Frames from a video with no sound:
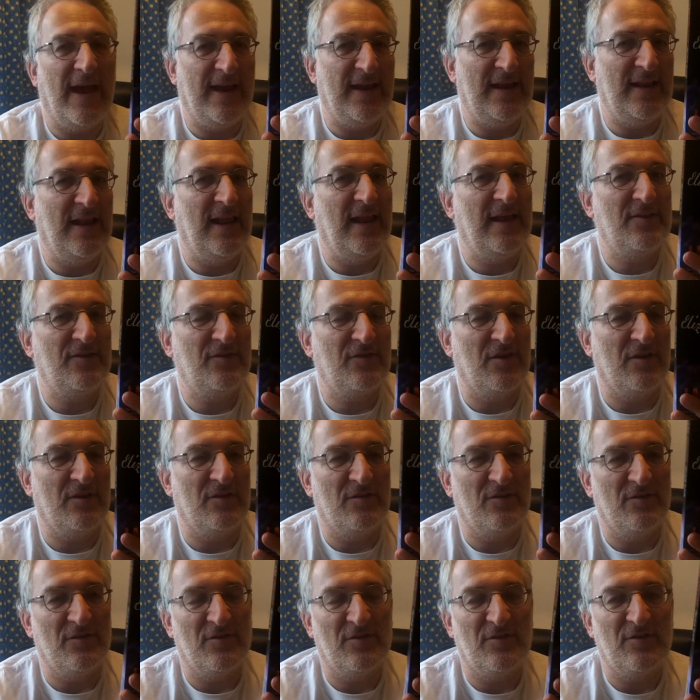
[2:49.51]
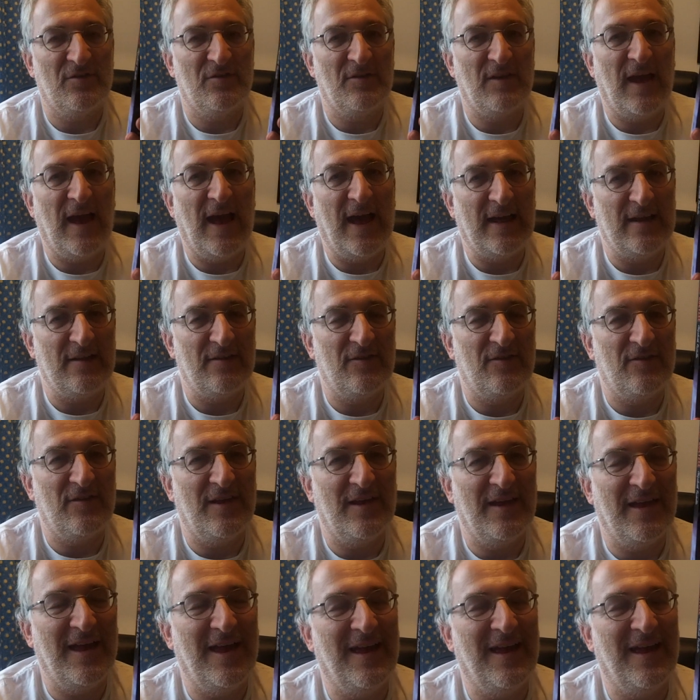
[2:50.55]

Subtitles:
8 lessons, and